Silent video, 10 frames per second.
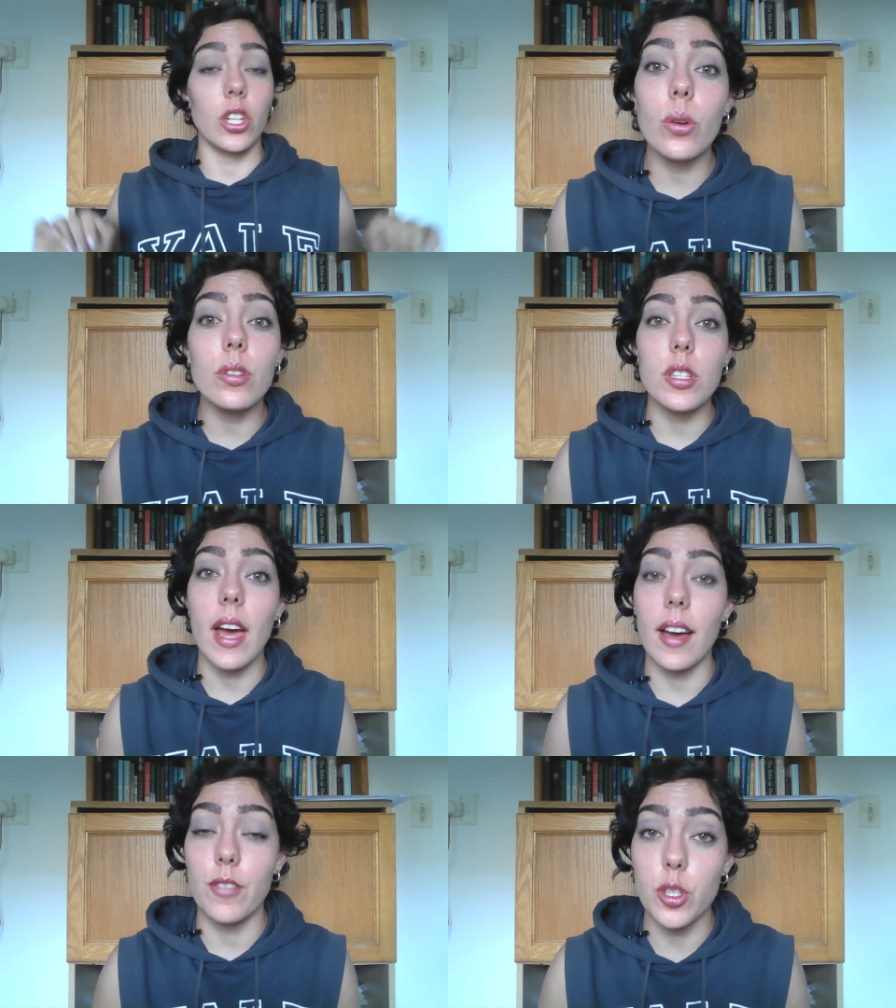You don't
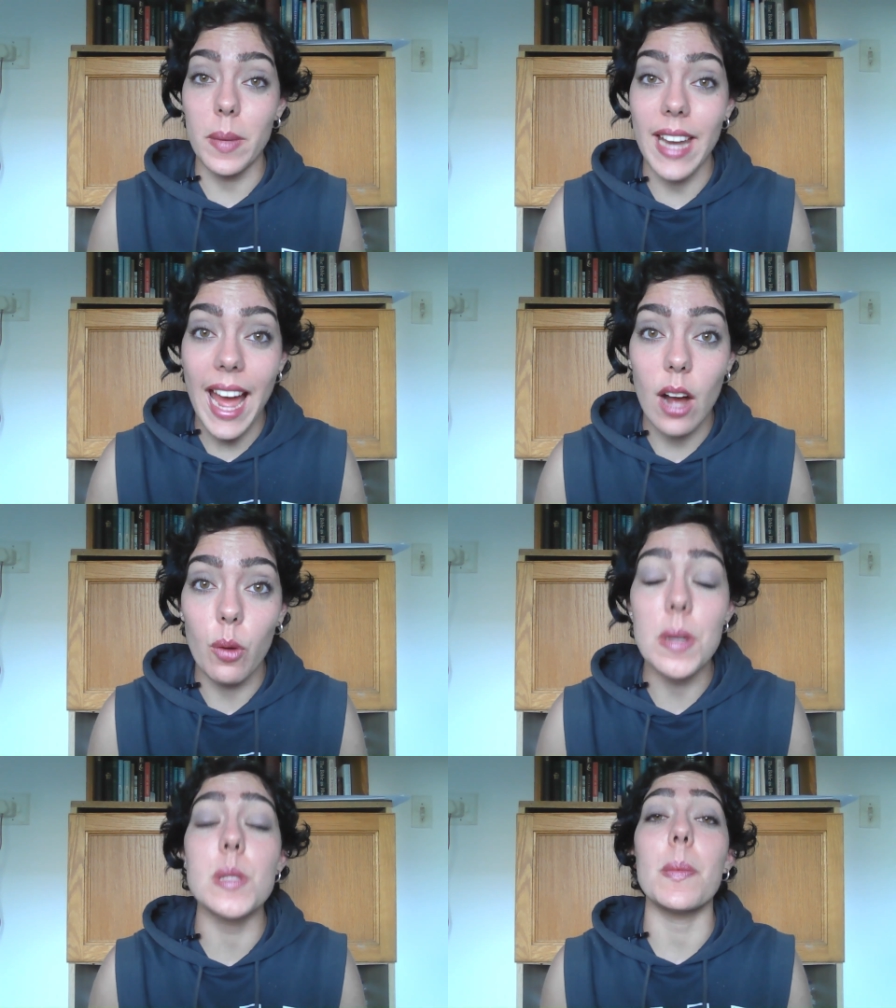have to spend
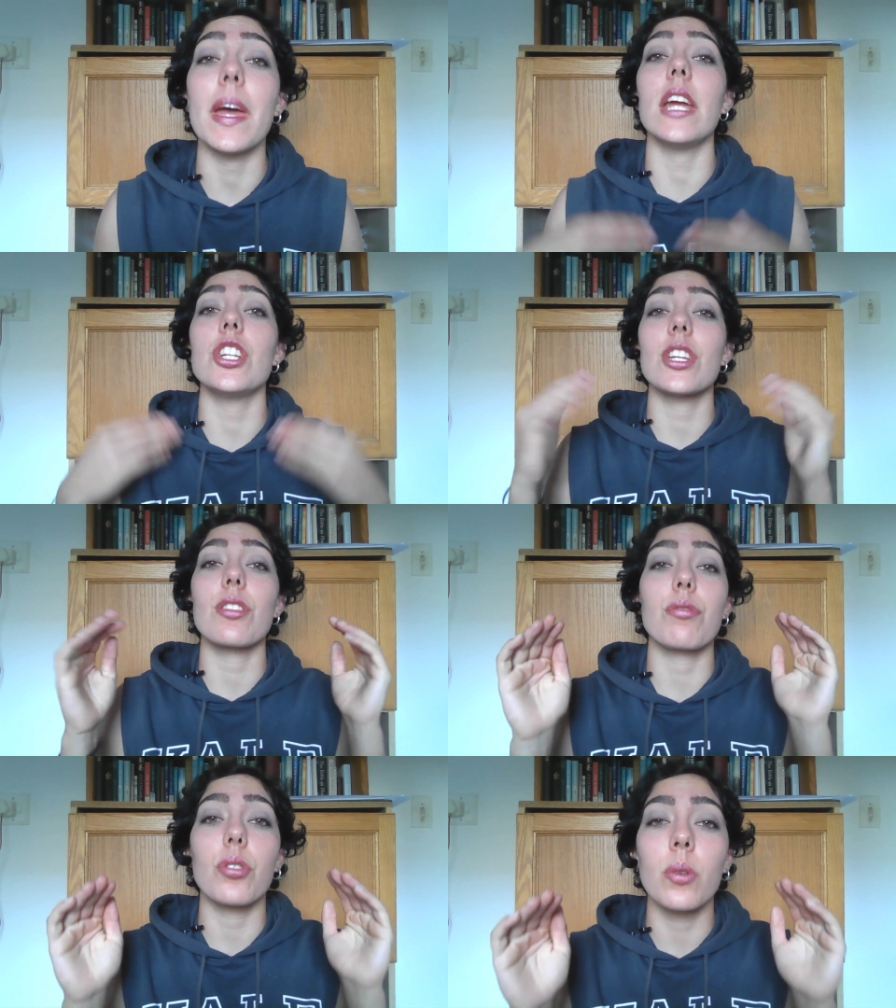hours paging
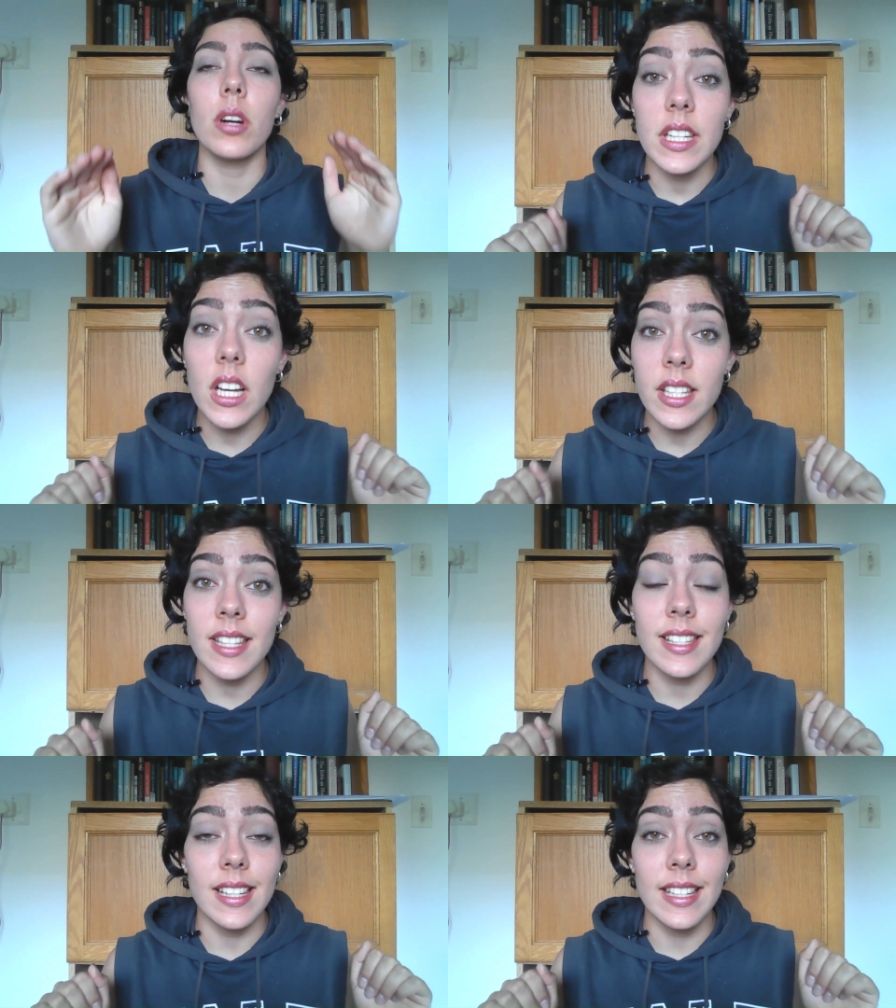through
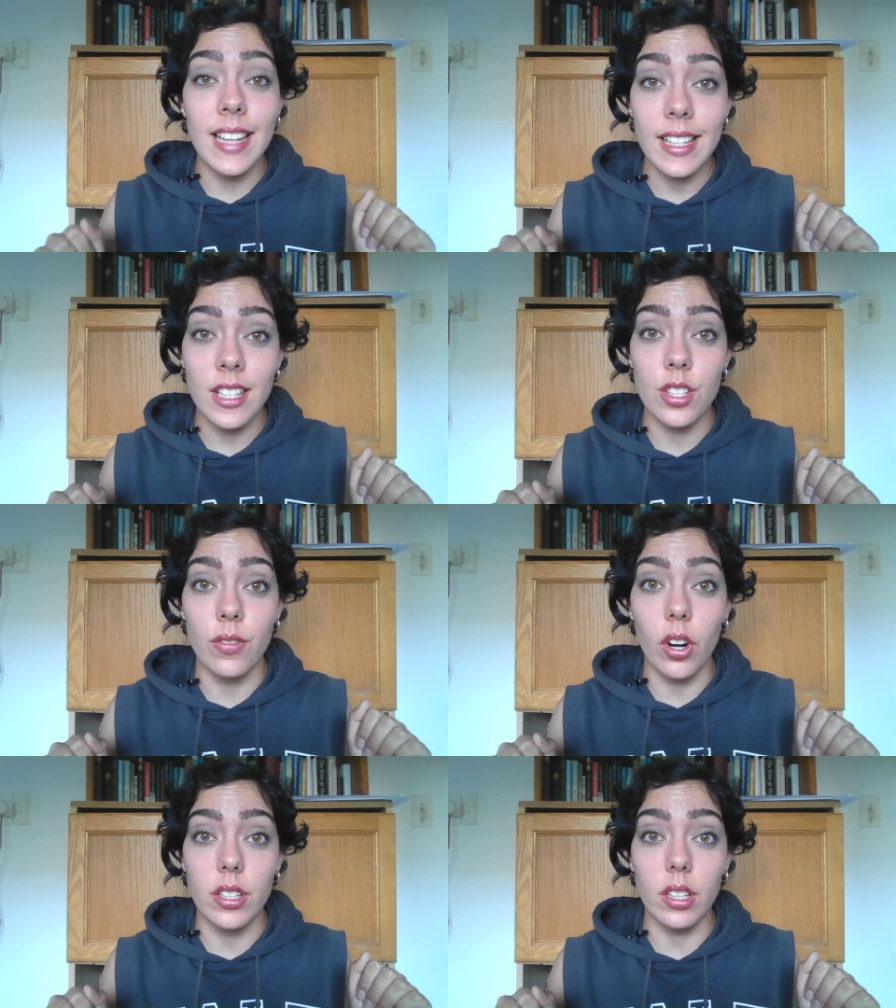dozens and dozens of
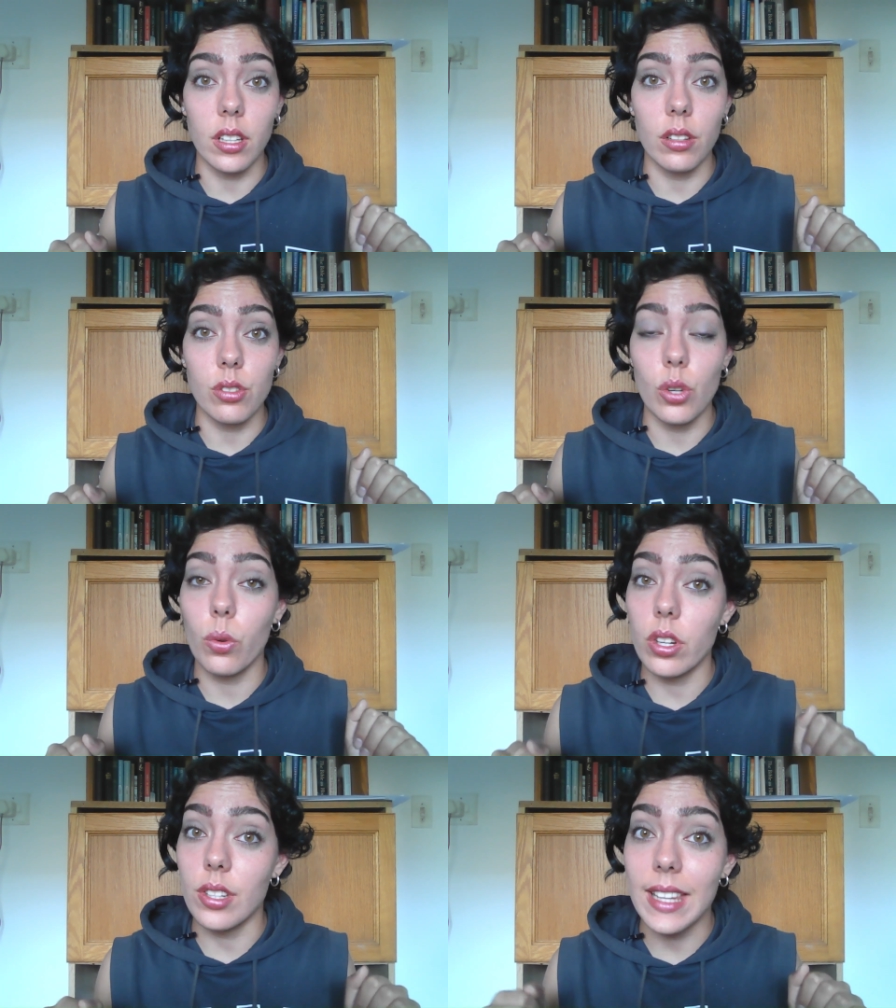articles in
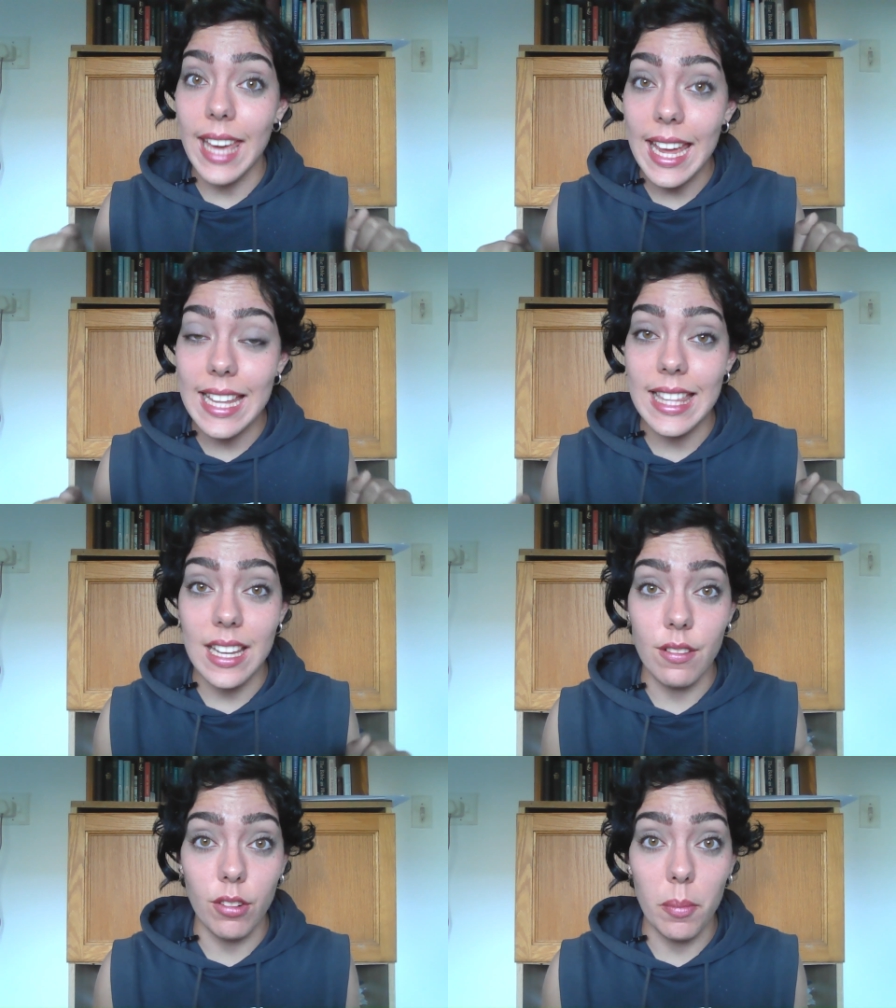order to gain the
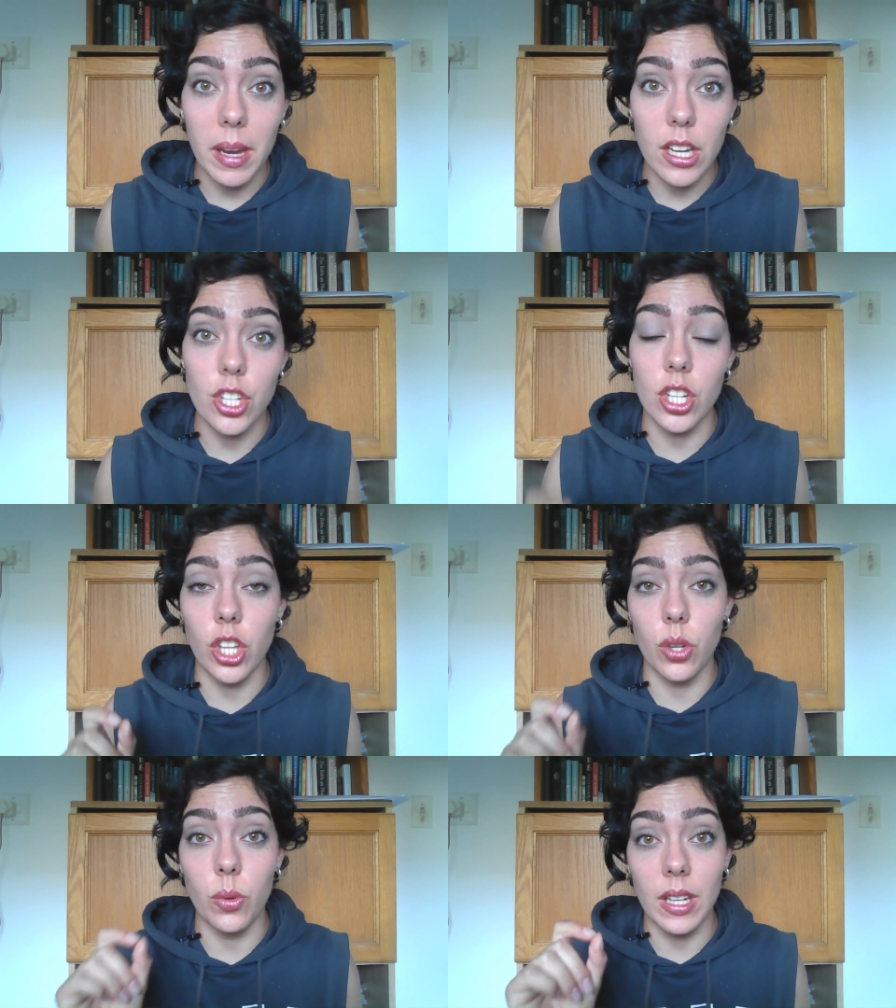information
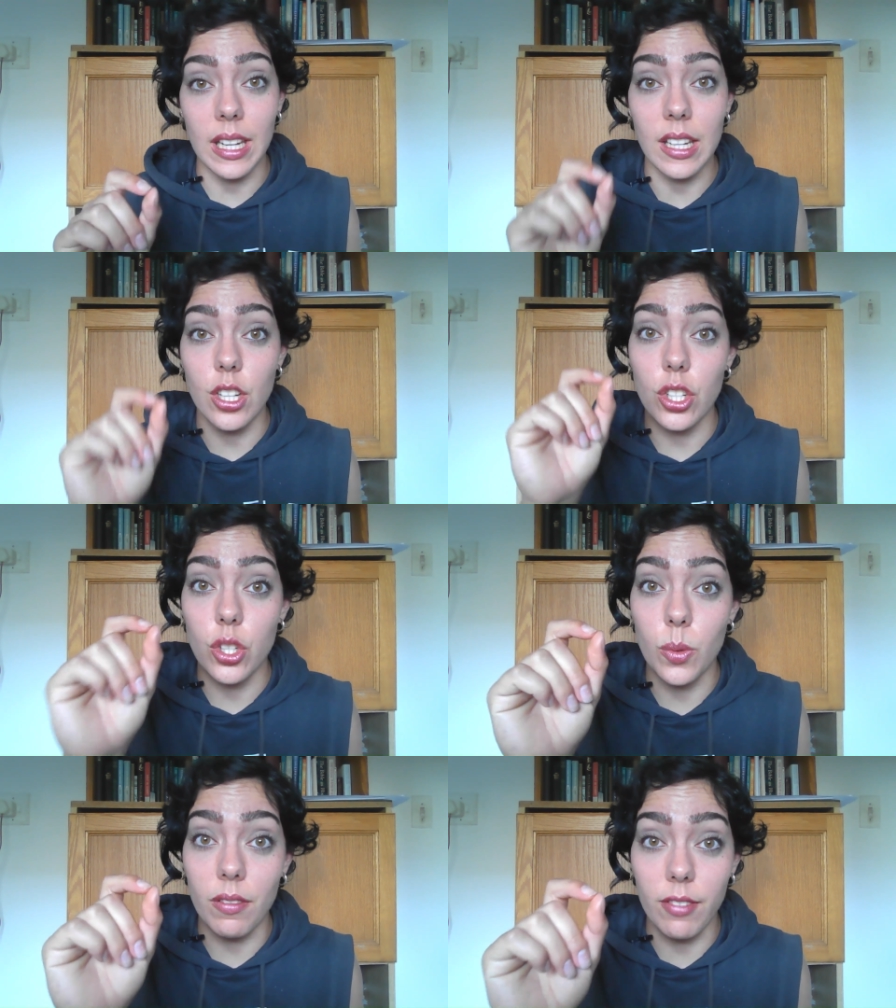you need
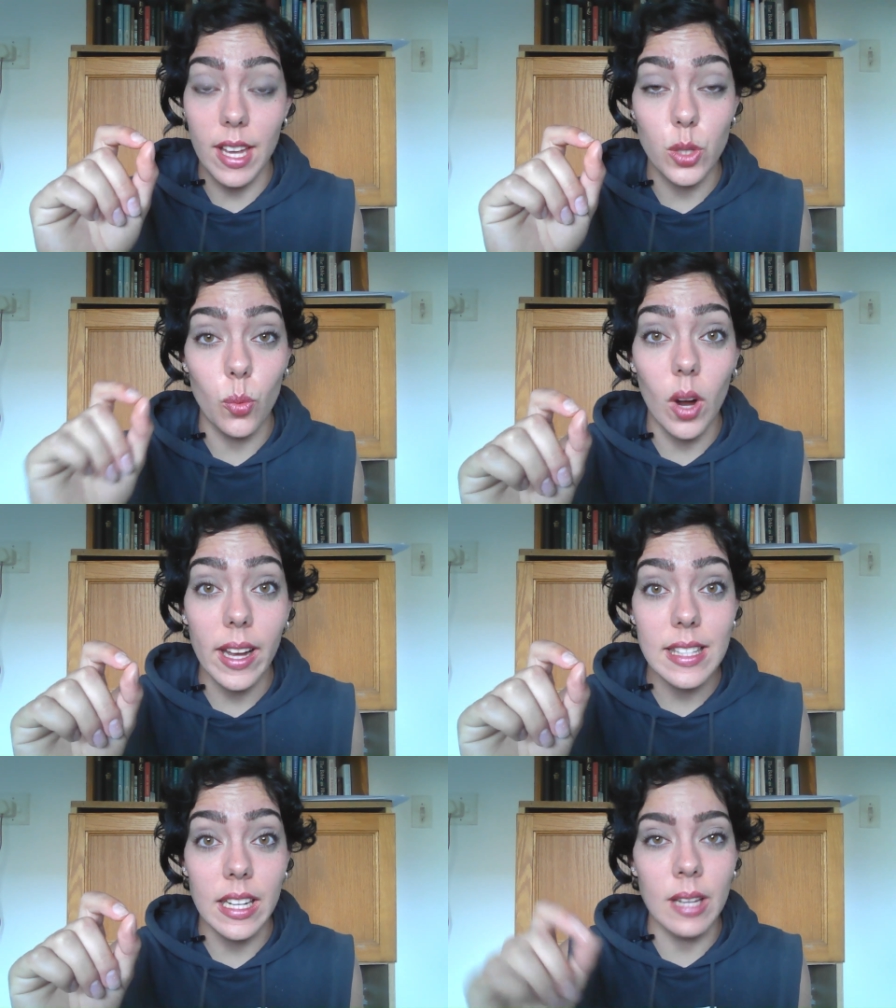to invest
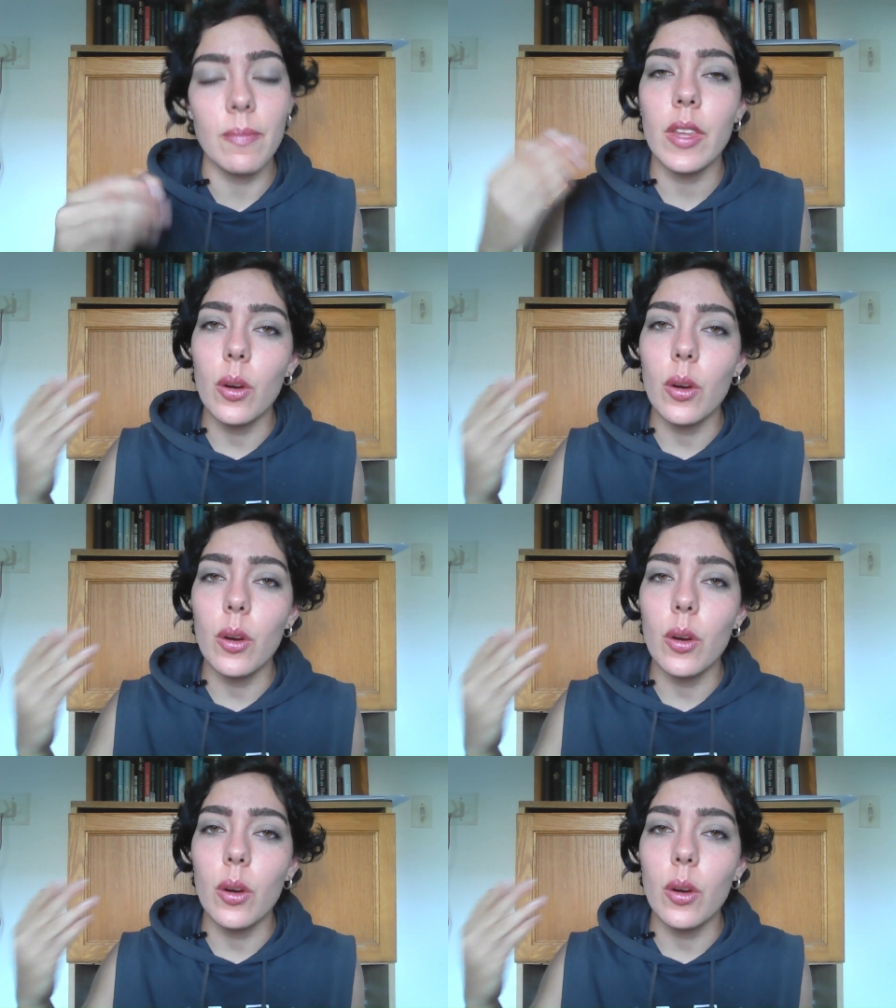wisely.